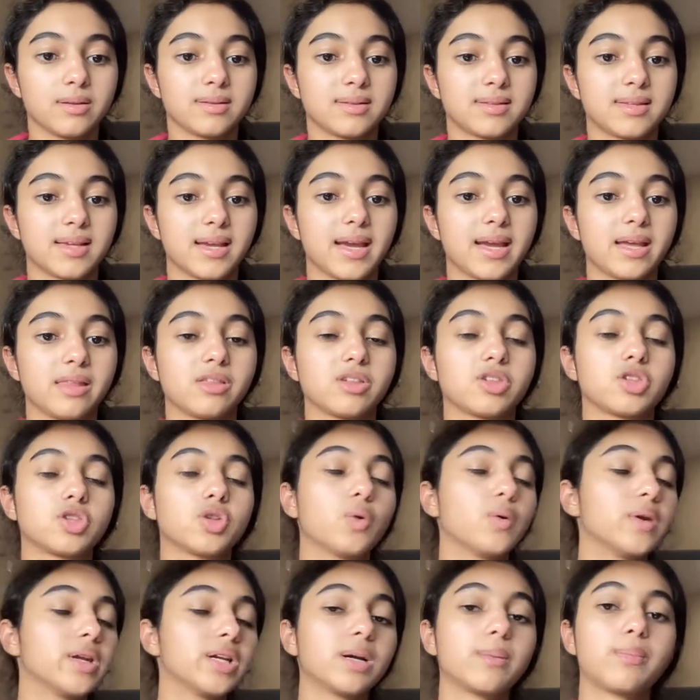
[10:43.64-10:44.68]
say the
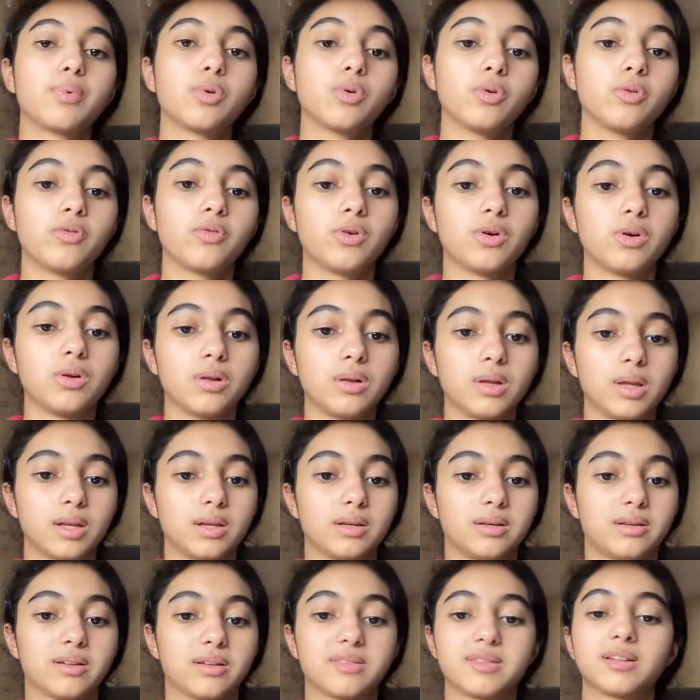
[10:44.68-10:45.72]
zoning approval
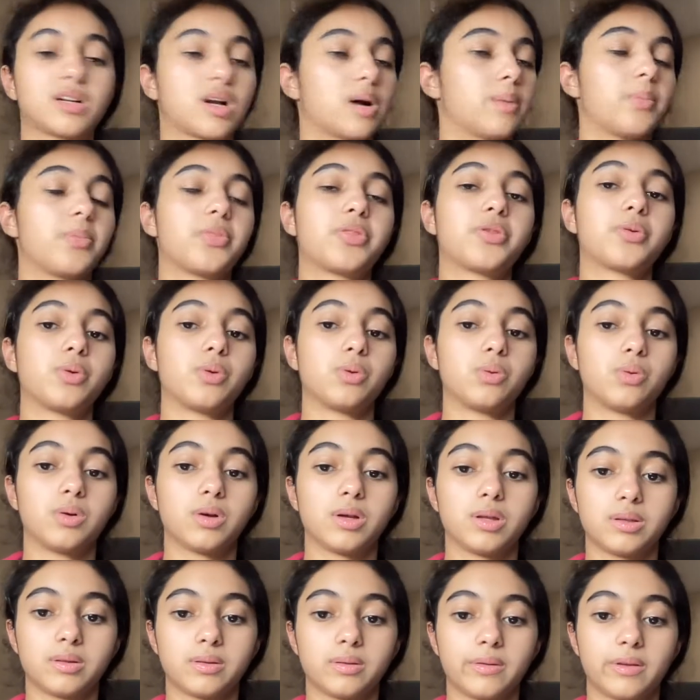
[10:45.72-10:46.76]
doesn't come
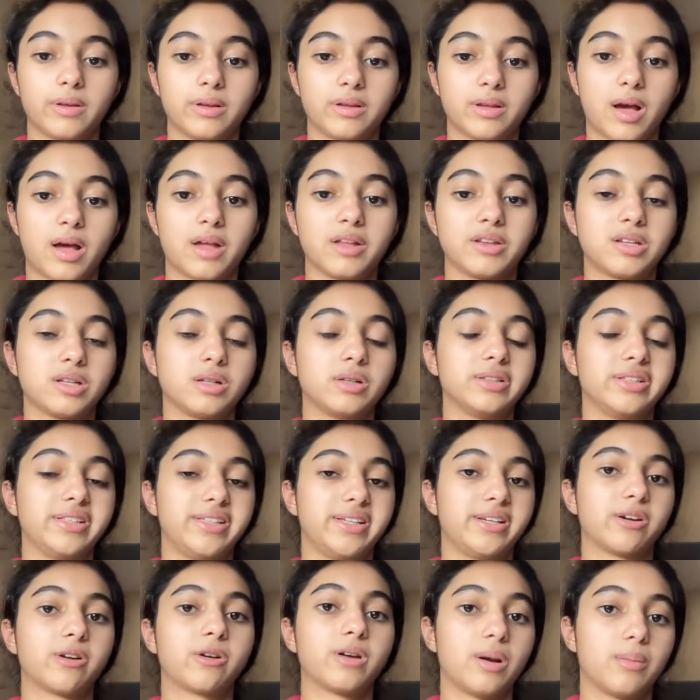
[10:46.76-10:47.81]
through until
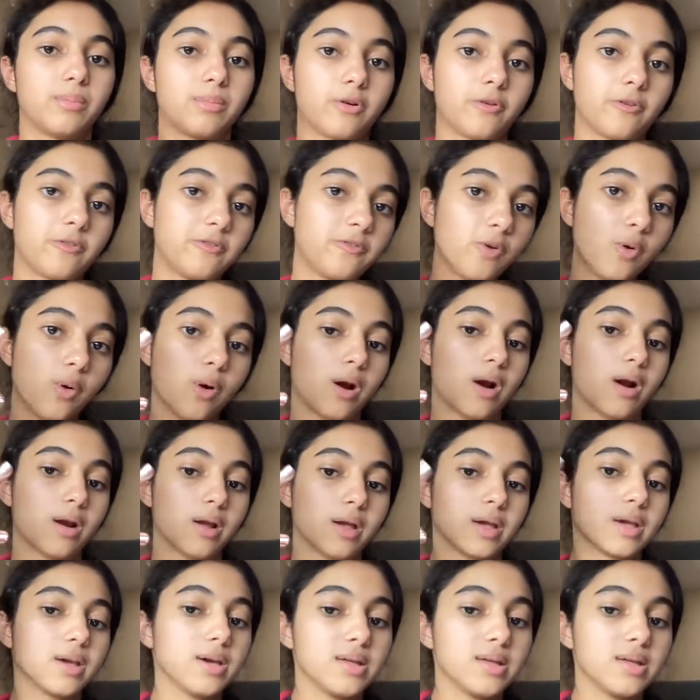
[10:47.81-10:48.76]
year number 4.